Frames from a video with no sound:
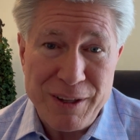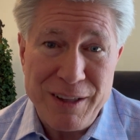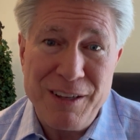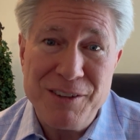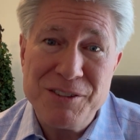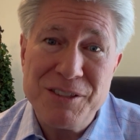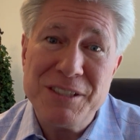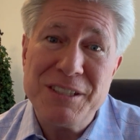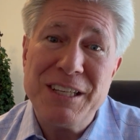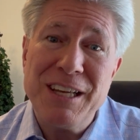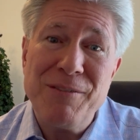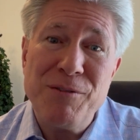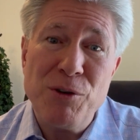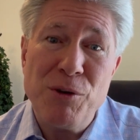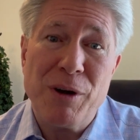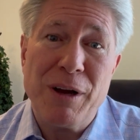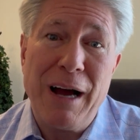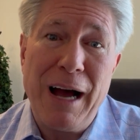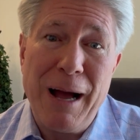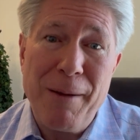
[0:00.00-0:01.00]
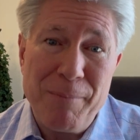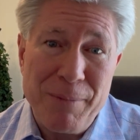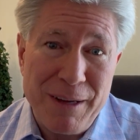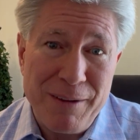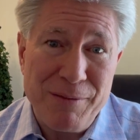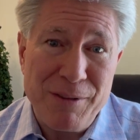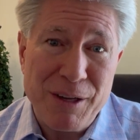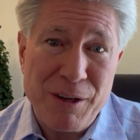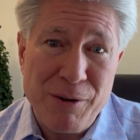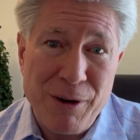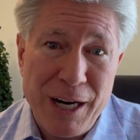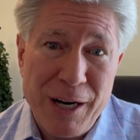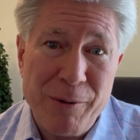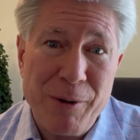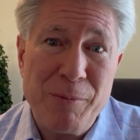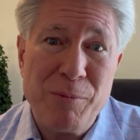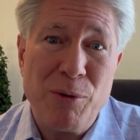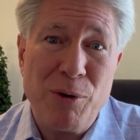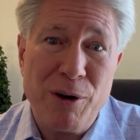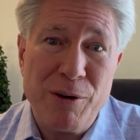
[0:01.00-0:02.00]
They'll just give you a copy of the credit
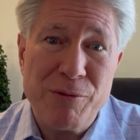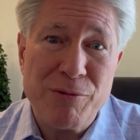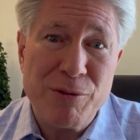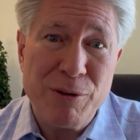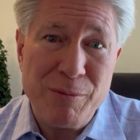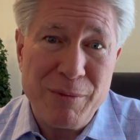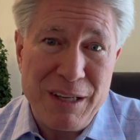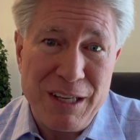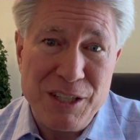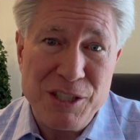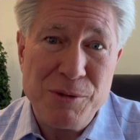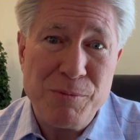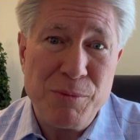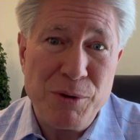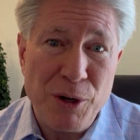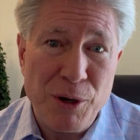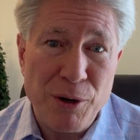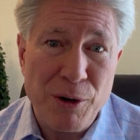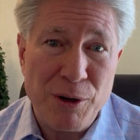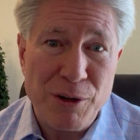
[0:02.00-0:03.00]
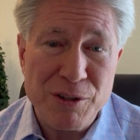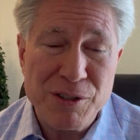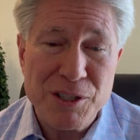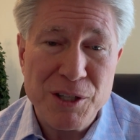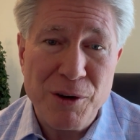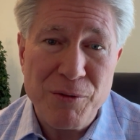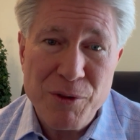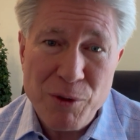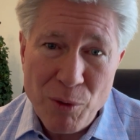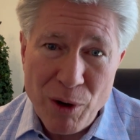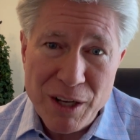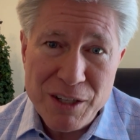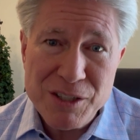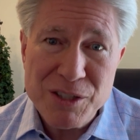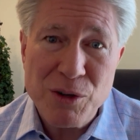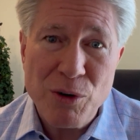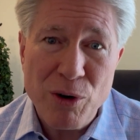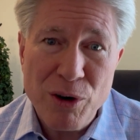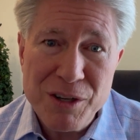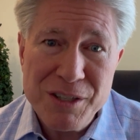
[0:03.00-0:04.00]
report from each bureau. So if you want
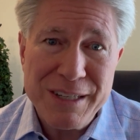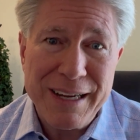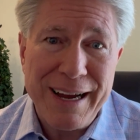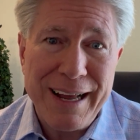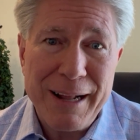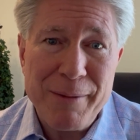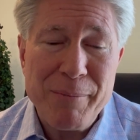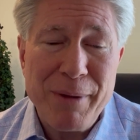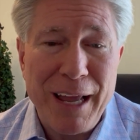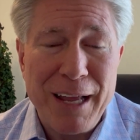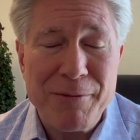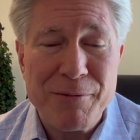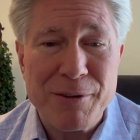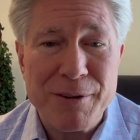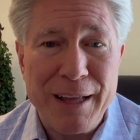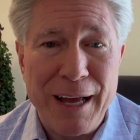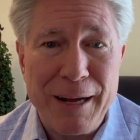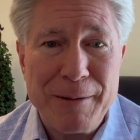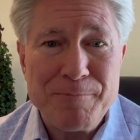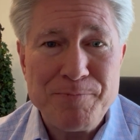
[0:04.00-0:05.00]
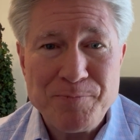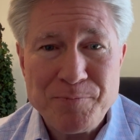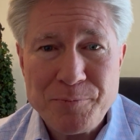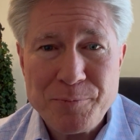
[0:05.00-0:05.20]
scores, you got to pay for that.